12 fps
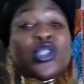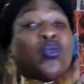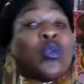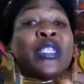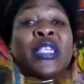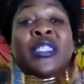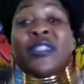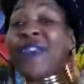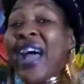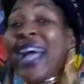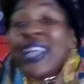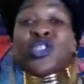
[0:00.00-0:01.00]
to
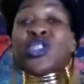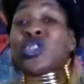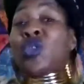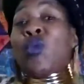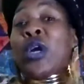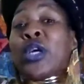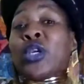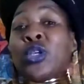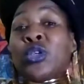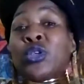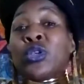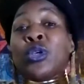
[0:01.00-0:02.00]
identify as just a
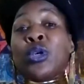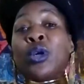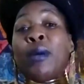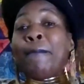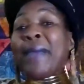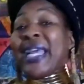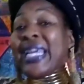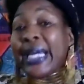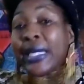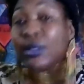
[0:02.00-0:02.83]
regular man.